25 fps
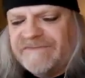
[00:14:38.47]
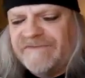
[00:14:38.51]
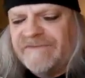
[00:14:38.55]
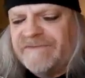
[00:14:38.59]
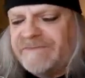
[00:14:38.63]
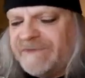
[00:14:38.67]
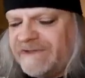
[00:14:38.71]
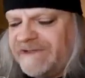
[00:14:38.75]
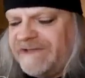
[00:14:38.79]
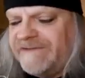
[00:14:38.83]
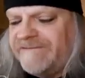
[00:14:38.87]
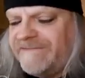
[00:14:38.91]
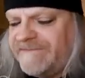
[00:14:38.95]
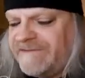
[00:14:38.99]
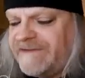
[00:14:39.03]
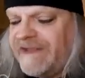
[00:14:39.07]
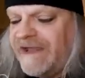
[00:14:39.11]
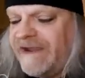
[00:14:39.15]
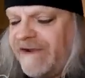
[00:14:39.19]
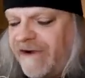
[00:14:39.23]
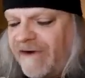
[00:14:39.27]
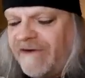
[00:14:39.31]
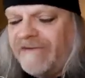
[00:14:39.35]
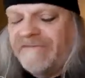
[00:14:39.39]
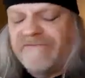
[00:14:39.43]
we believe
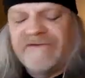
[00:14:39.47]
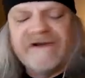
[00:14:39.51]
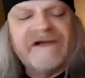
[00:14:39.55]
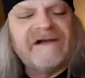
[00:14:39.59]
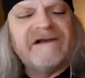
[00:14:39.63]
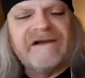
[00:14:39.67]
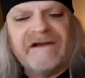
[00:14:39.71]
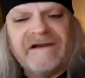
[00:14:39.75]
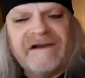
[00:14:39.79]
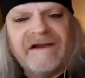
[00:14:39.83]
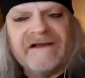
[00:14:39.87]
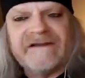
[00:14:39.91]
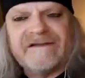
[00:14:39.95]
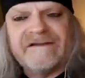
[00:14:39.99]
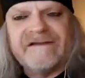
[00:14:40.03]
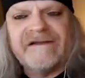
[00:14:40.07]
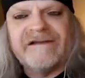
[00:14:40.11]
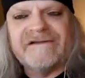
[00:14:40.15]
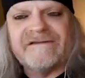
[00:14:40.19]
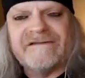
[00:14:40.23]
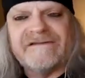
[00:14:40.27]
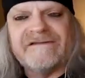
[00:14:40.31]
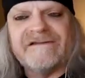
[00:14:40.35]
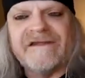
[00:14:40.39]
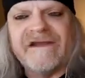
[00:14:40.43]
they are really like that.